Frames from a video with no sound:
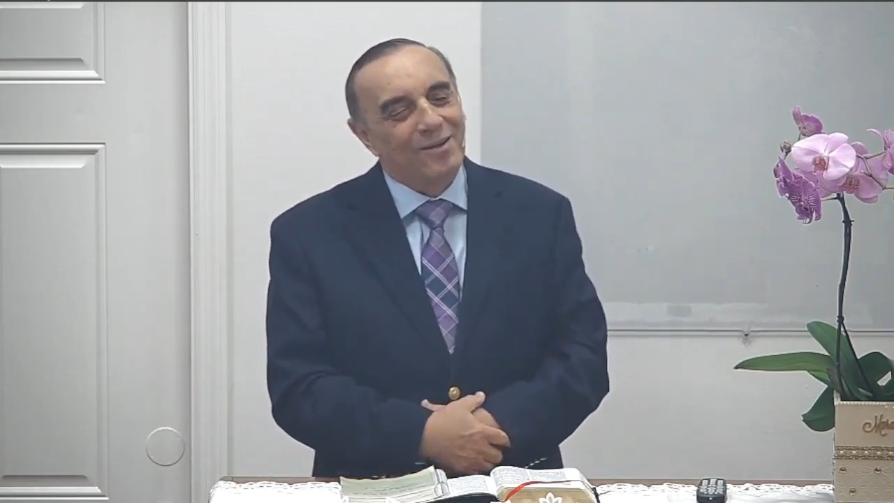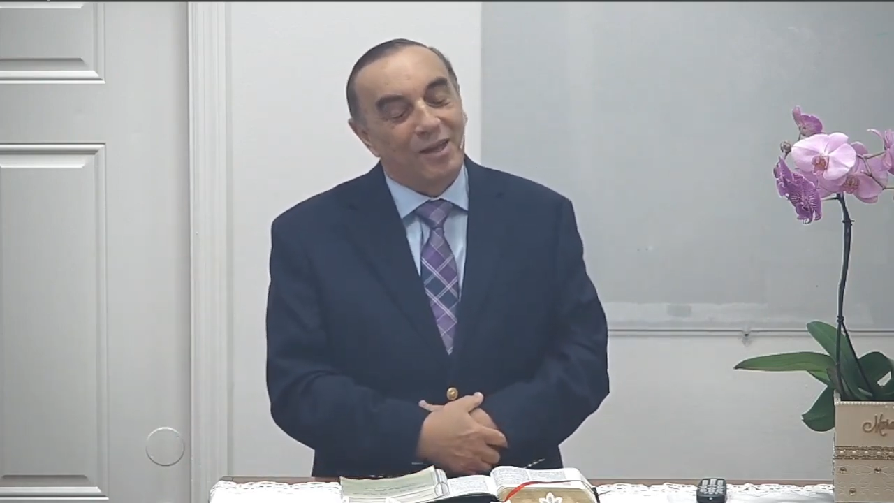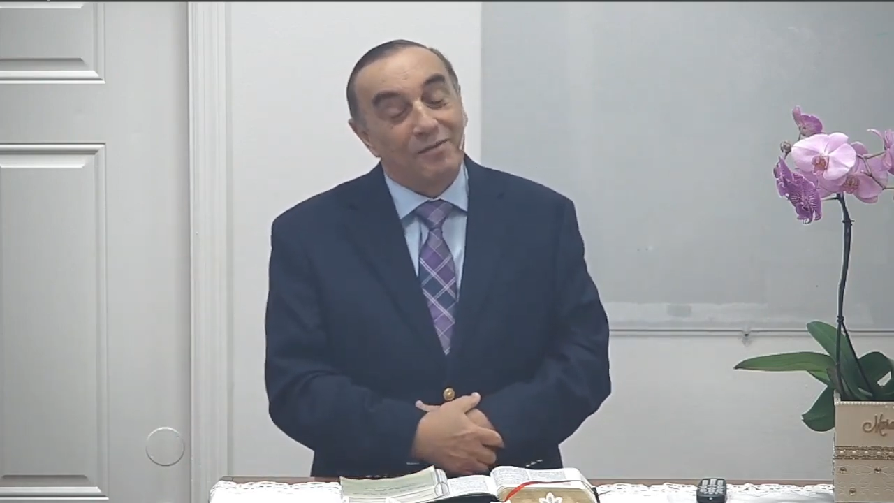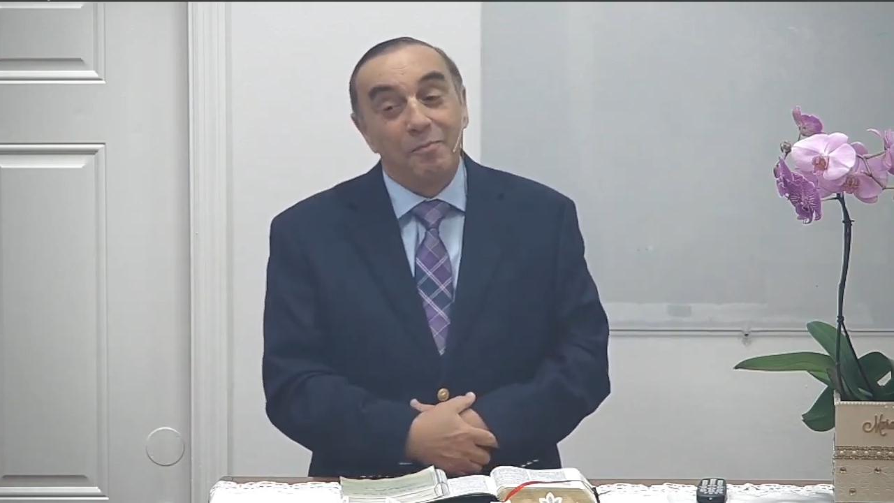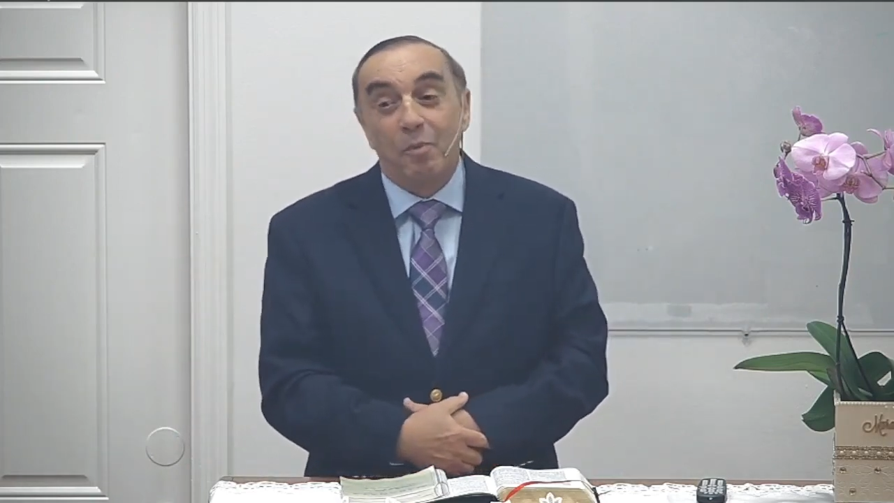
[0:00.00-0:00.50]

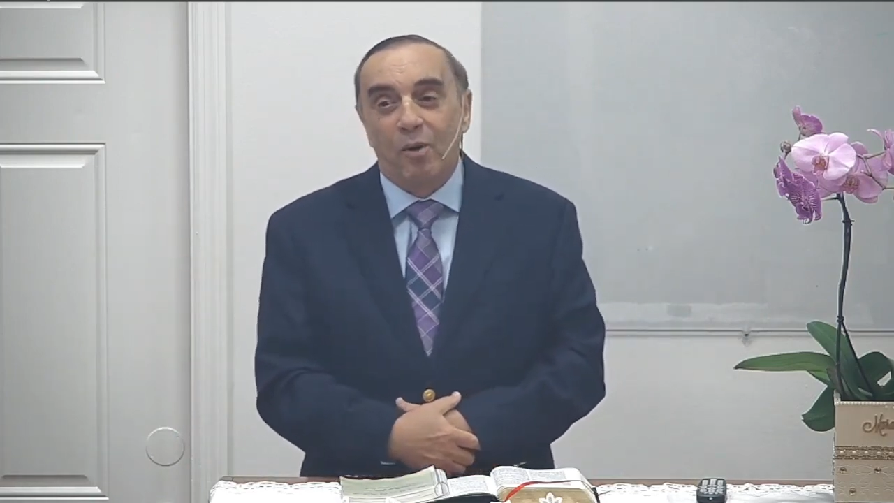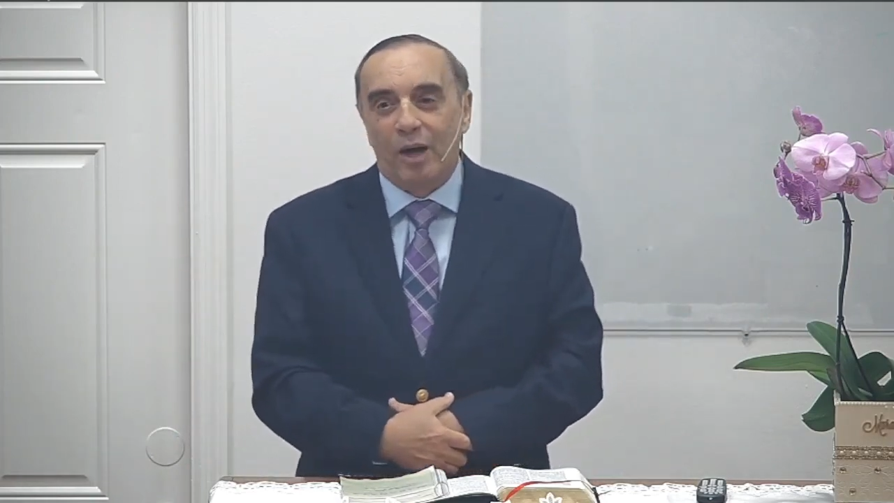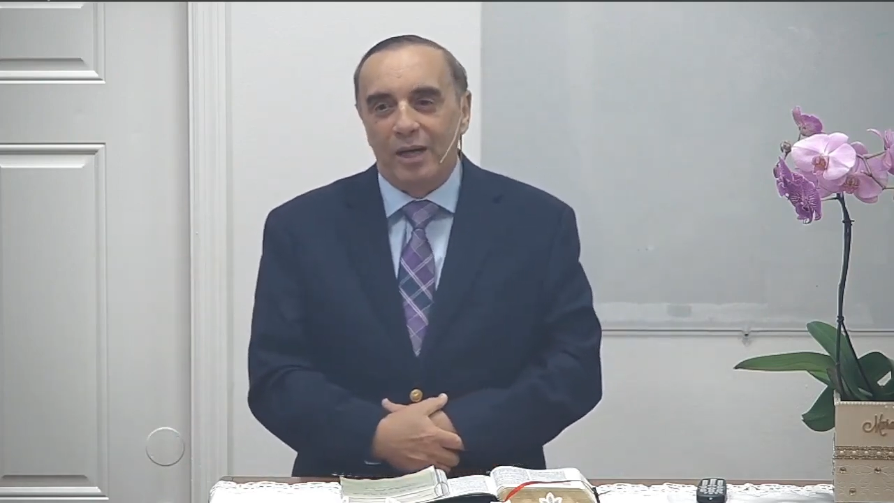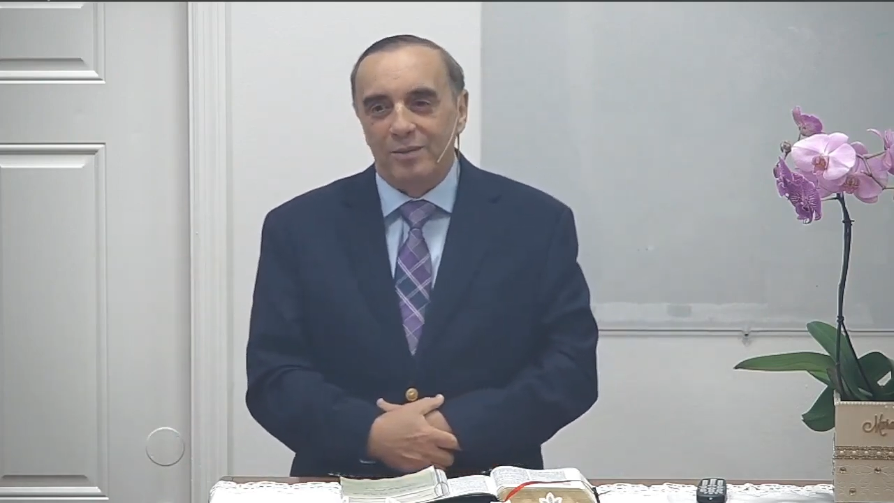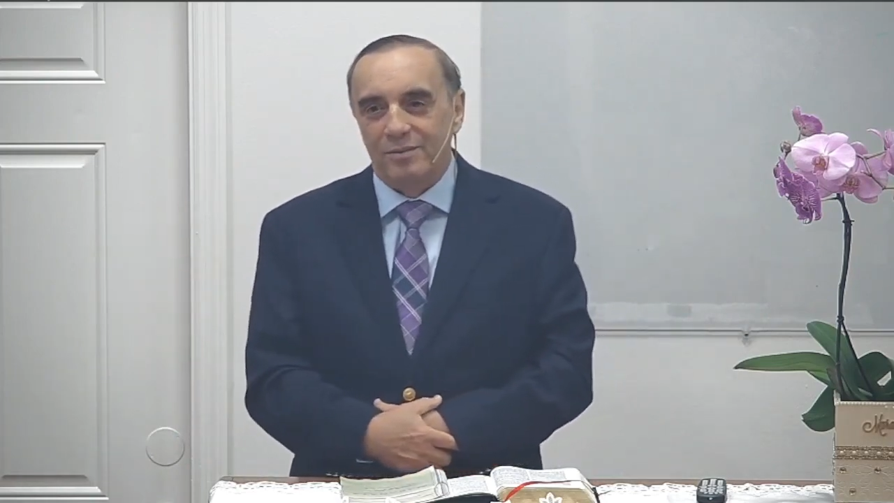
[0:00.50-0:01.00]

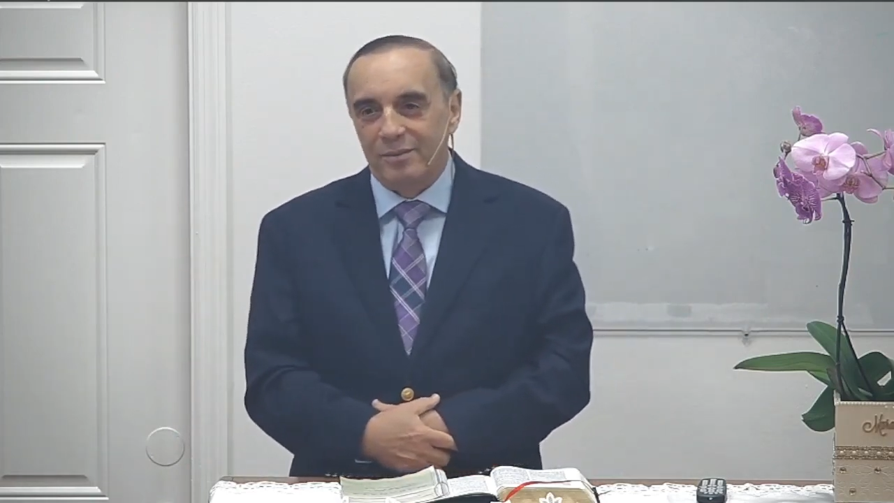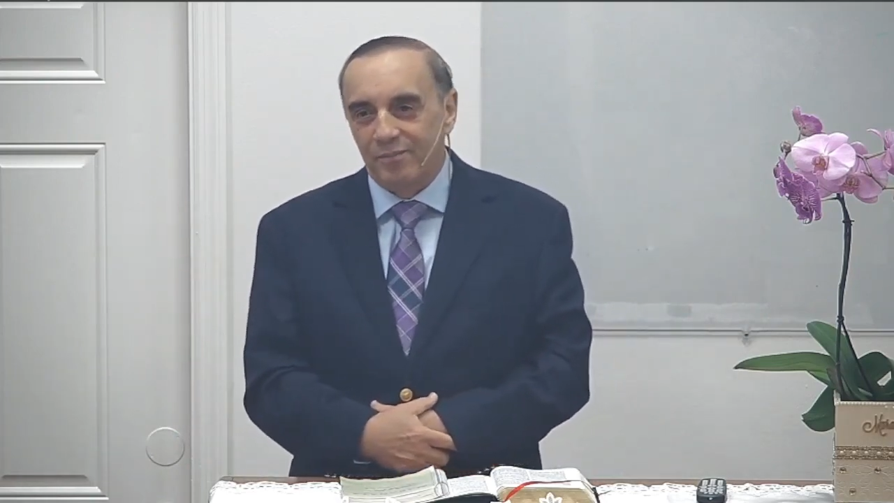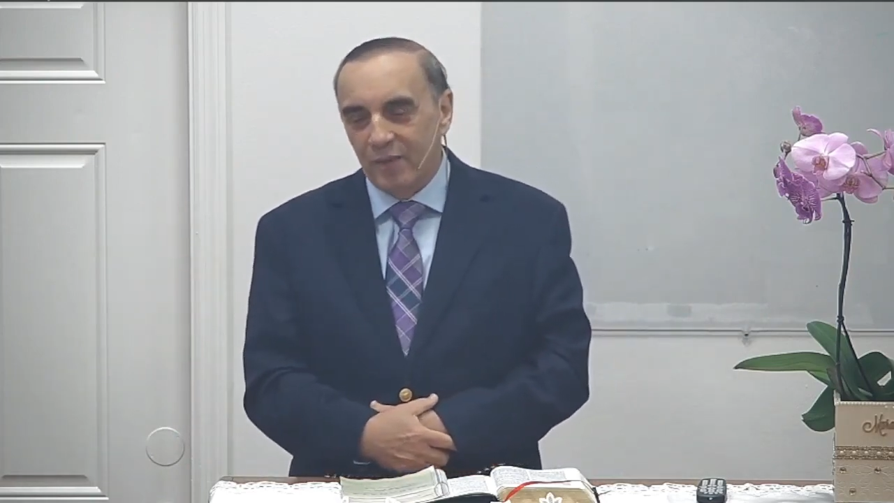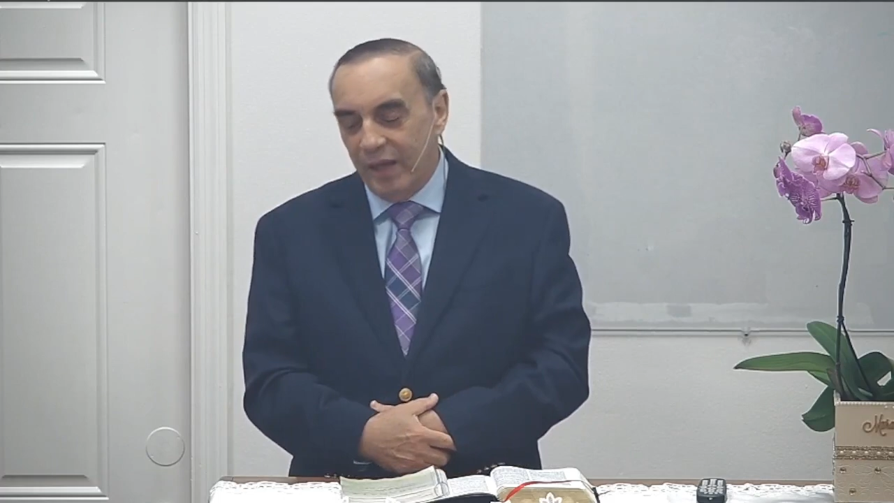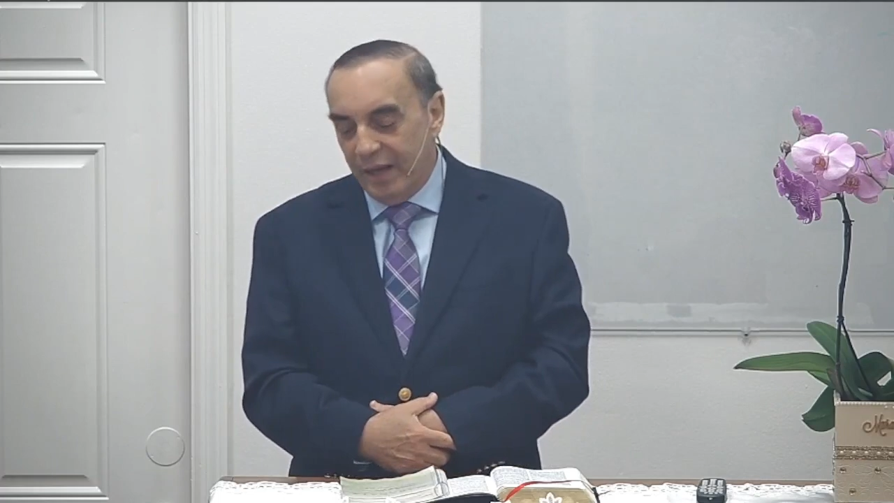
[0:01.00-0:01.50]
I
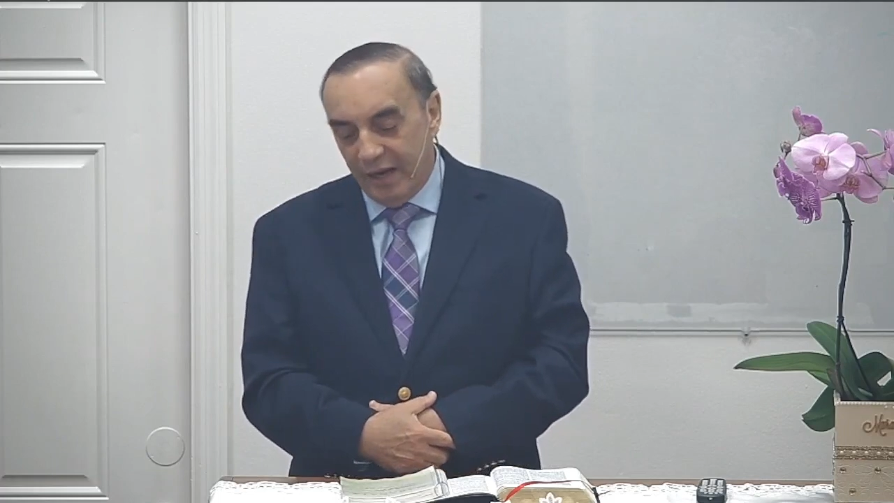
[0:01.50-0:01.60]
was all